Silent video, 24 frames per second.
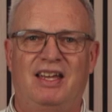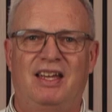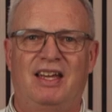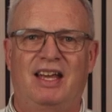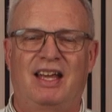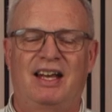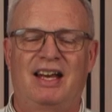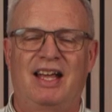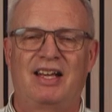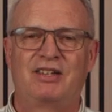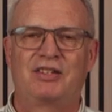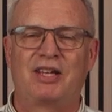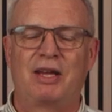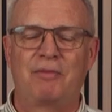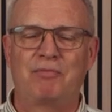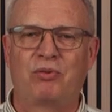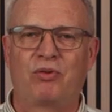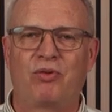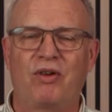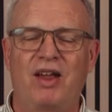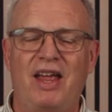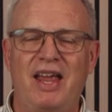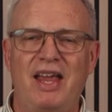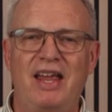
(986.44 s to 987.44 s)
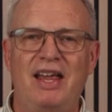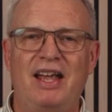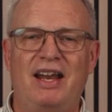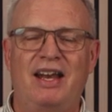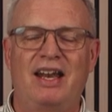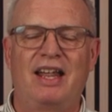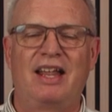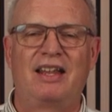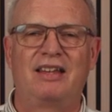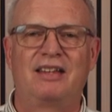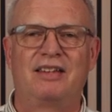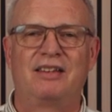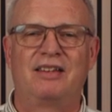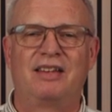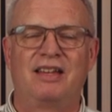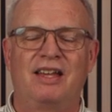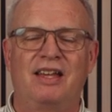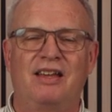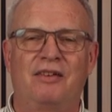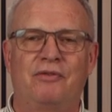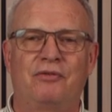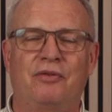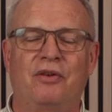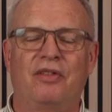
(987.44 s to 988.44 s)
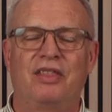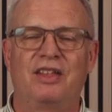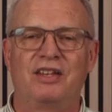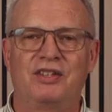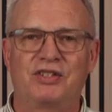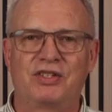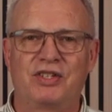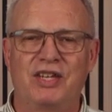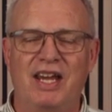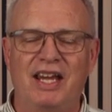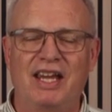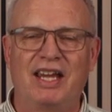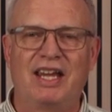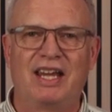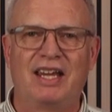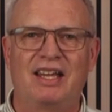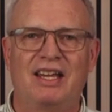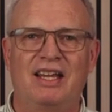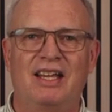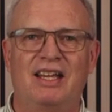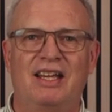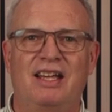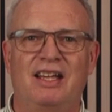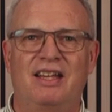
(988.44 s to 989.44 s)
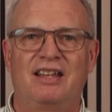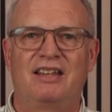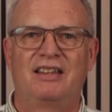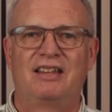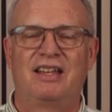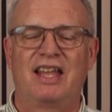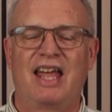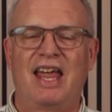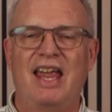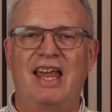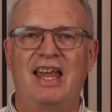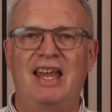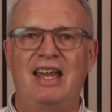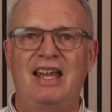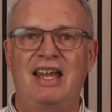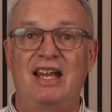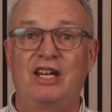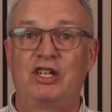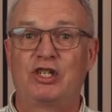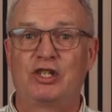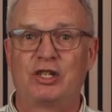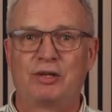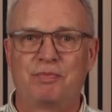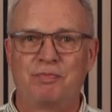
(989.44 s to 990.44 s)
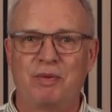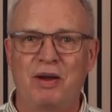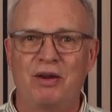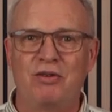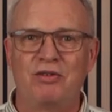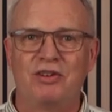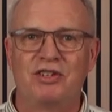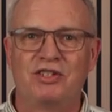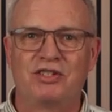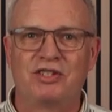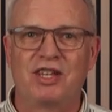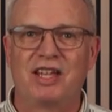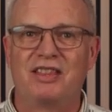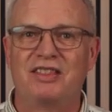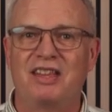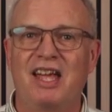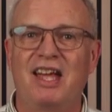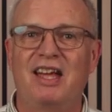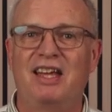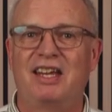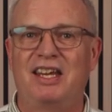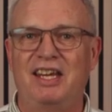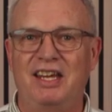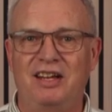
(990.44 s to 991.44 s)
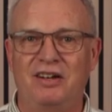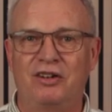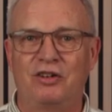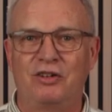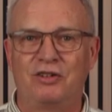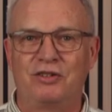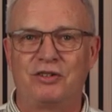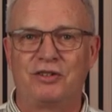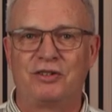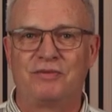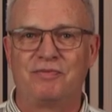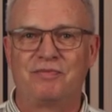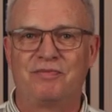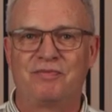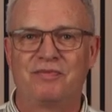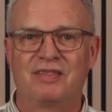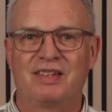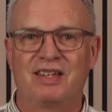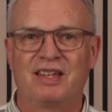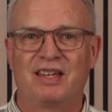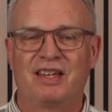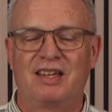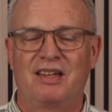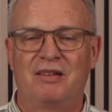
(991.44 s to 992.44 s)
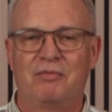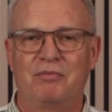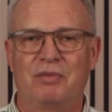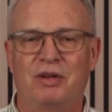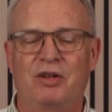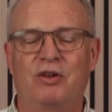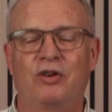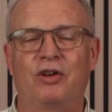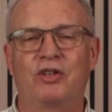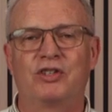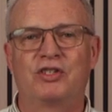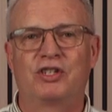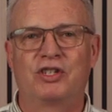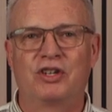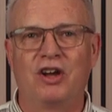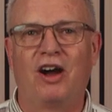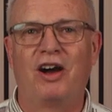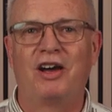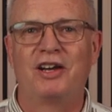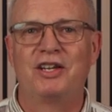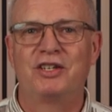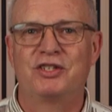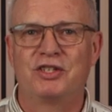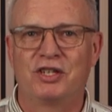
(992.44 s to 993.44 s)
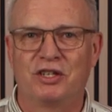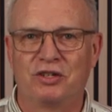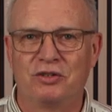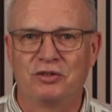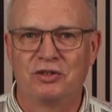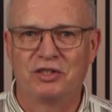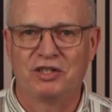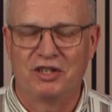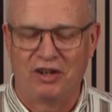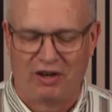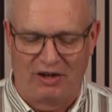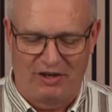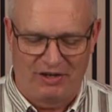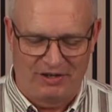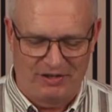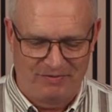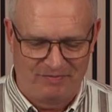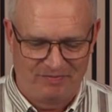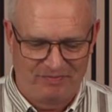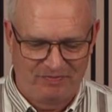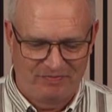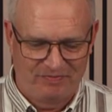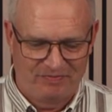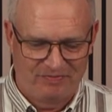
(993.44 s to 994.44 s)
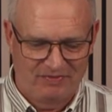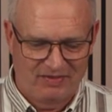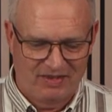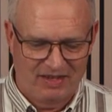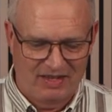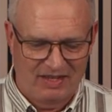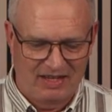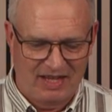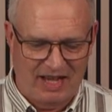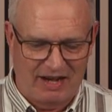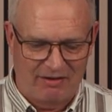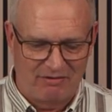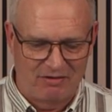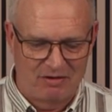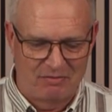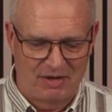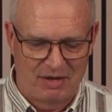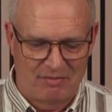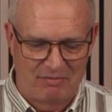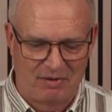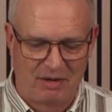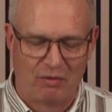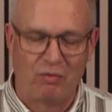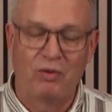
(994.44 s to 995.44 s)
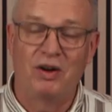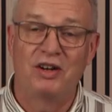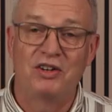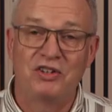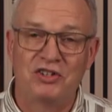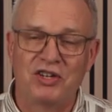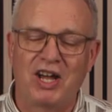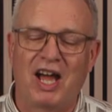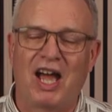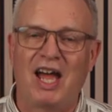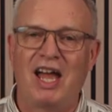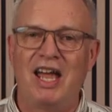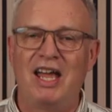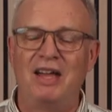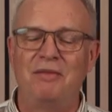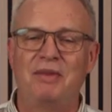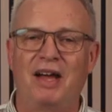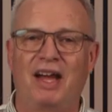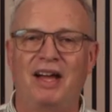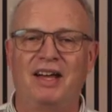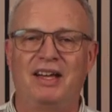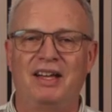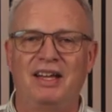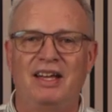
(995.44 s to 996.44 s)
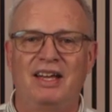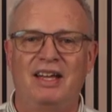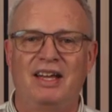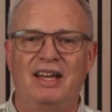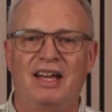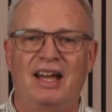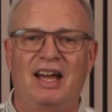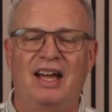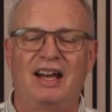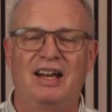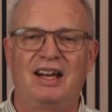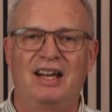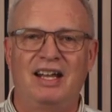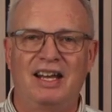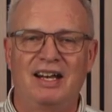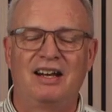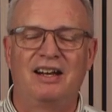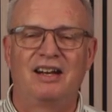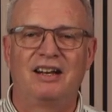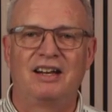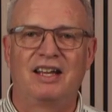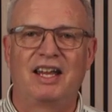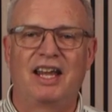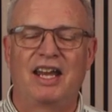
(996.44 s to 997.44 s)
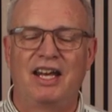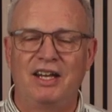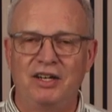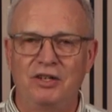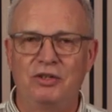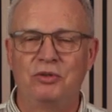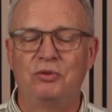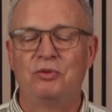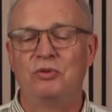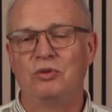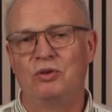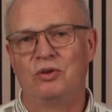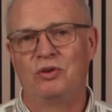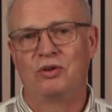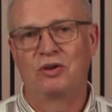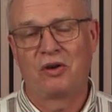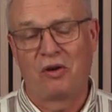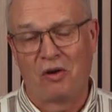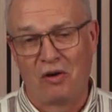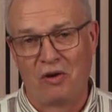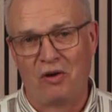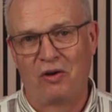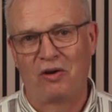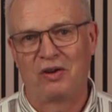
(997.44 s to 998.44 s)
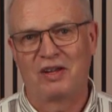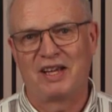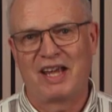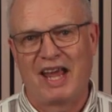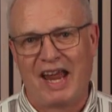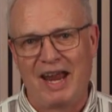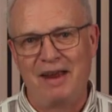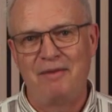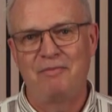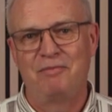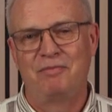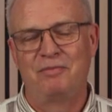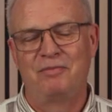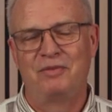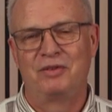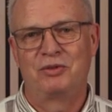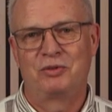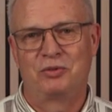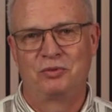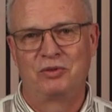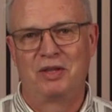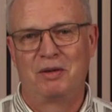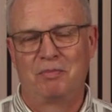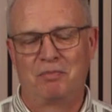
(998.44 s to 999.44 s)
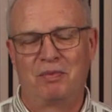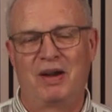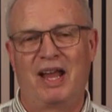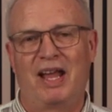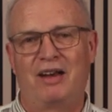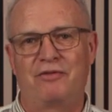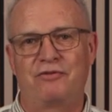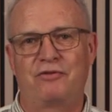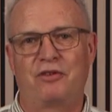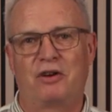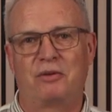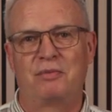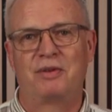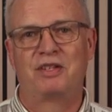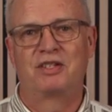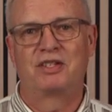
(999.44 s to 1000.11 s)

And as I pray and uh, for the sick, they experience that they are healed because God is a good God. I remember one time a, a little Hindu girl came to the platform and